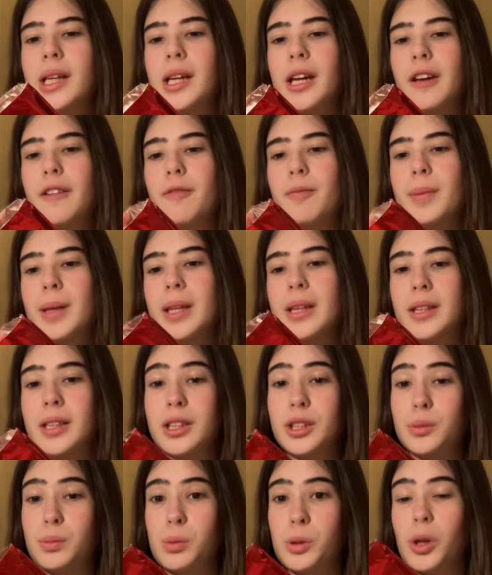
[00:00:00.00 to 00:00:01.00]
gave me
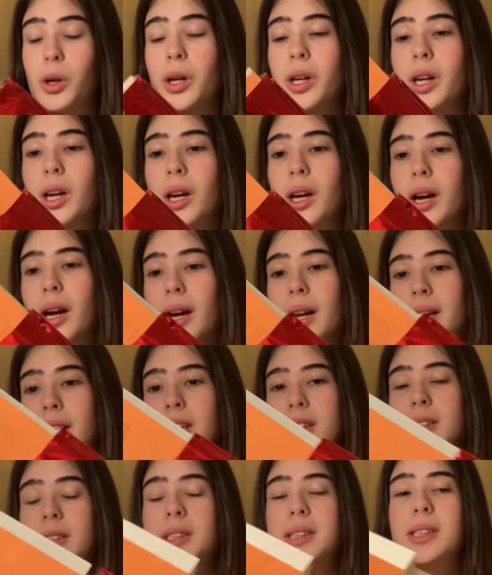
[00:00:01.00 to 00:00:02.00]
this book and
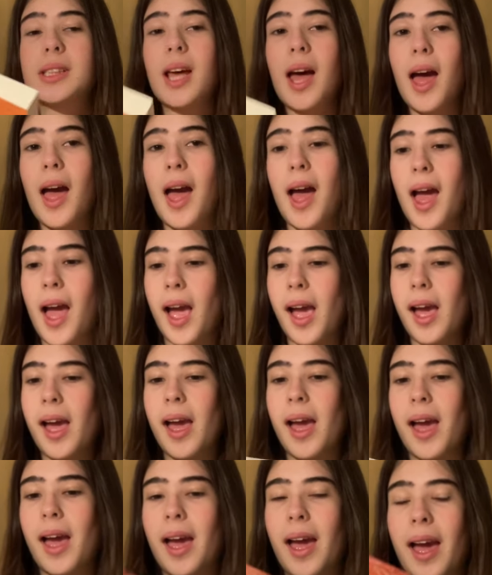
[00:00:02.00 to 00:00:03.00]
it's,
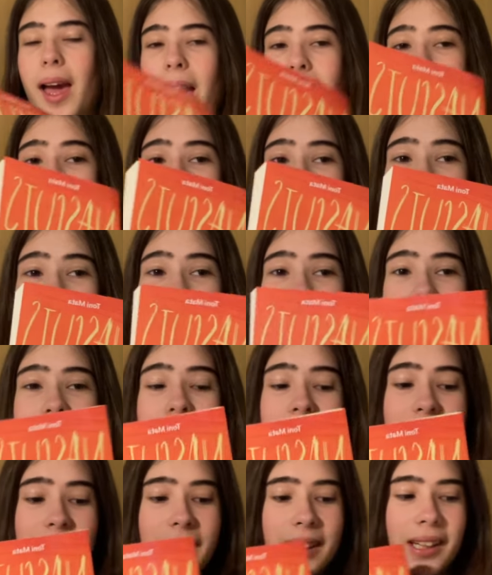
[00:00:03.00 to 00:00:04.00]
and
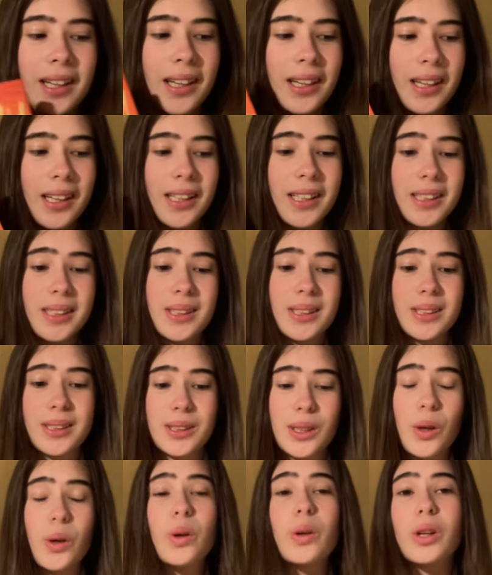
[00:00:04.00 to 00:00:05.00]
it's
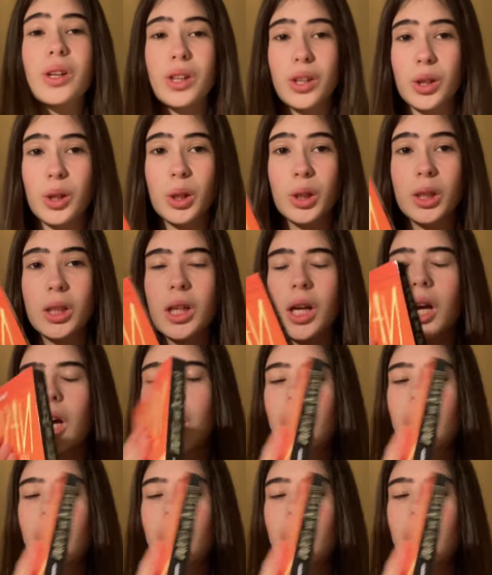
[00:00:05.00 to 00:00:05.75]
so cute.